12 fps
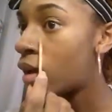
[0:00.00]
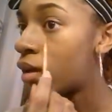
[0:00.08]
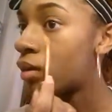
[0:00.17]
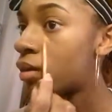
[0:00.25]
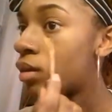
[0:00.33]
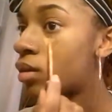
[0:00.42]

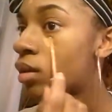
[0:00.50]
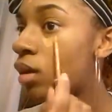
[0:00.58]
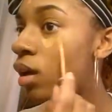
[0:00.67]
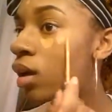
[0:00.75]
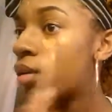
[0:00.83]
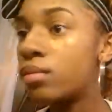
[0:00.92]
don't use a
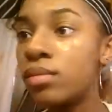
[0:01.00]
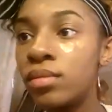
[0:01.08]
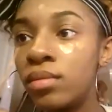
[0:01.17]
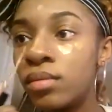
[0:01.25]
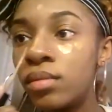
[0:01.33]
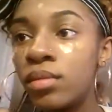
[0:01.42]
lot.
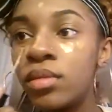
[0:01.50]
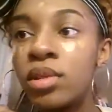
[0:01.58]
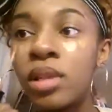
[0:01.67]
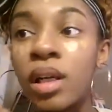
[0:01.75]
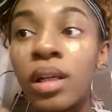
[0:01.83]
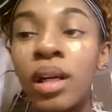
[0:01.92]

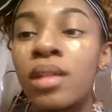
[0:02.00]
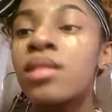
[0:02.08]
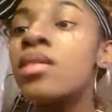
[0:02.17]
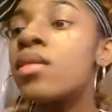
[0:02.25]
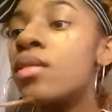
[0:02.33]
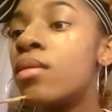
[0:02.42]
Try not
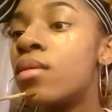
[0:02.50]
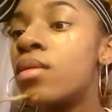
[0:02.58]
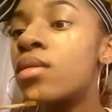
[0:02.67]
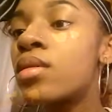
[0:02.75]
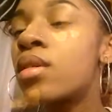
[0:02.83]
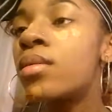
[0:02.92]
to use
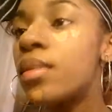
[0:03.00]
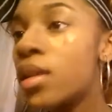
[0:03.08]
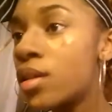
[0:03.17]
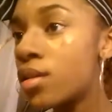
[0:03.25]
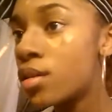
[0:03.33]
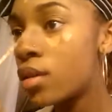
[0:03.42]
so
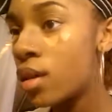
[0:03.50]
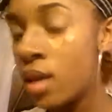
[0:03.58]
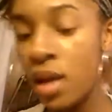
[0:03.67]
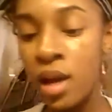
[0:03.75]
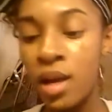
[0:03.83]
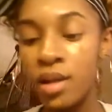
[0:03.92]
much,
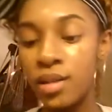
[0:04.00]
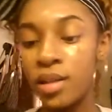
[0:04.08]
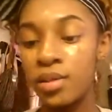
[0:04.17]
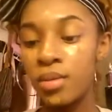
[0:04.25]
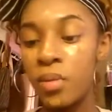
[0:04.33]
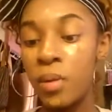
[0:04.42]
because I
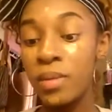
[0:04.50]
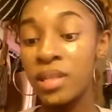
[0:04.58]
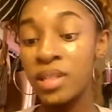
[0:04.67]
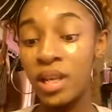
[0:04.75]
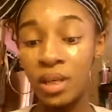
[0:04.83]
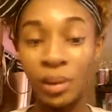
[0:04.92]
do want my
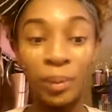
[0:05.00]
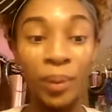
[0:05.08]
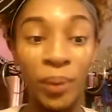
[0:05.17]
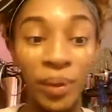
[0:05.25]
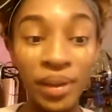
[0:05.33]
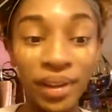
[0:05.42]
skin to
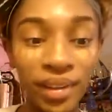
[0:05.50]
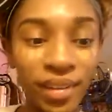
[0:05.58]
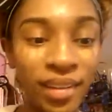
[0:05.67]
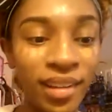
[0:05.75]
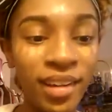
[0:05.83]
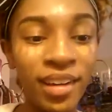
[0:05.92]
breathe
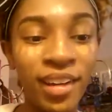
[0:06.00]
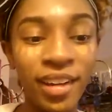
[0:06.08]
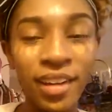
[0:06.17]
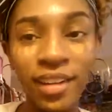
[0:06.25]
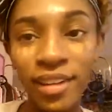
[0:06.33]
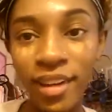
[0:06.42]

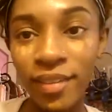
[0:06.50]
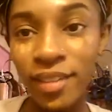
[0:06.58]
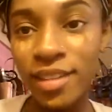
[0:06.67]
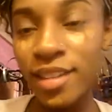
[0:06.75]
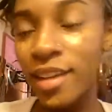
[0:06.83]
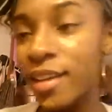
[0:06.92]
all
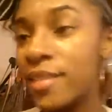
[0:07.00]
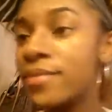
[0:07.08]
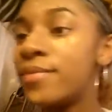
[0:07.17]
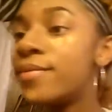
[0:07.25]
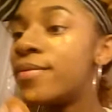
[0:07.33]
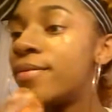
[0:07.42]
the
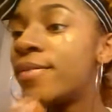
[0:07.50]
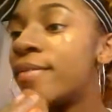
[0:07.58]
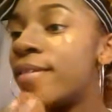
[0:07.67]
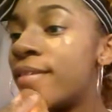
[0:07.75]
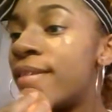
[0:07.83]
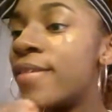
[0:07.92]
time.
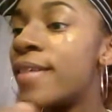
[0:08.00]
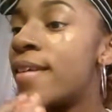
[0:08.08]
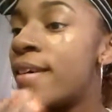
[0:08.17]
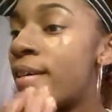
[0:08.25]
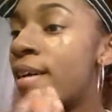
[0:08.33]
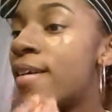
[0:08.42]

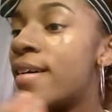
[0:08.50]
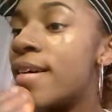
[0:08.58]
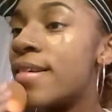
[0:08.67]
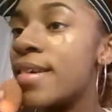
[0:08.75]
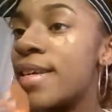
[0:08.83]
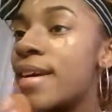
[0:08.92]

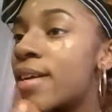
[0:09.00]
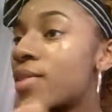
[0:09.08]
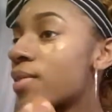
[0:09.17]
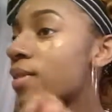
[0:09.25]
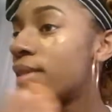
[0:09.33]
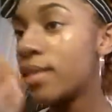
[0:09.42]
And the
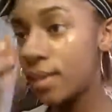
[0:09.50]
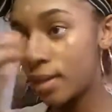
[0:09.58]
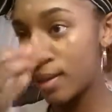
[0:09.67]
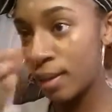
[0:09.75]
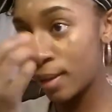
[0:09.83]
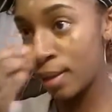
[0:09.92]
natural look,
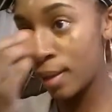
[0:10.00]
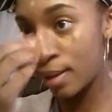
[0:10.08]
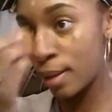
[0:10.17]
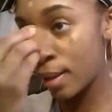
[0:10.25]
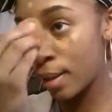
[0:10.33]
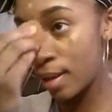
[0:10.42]

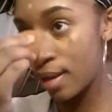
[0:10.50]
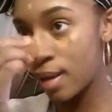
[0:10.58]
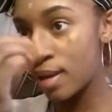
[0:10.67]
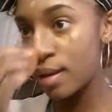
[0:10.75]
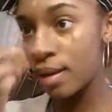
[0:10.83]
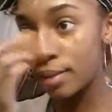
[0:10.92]

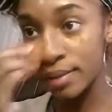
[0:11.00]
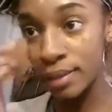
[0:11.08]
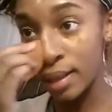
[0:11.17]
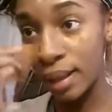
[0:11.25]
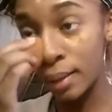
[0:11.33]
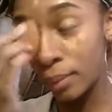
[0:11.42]
I just
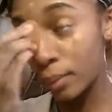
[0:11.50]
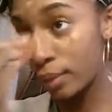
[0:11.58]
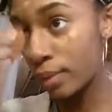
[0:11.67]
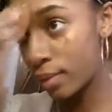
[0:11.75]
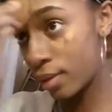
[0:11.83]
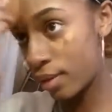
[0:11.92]
kind of want.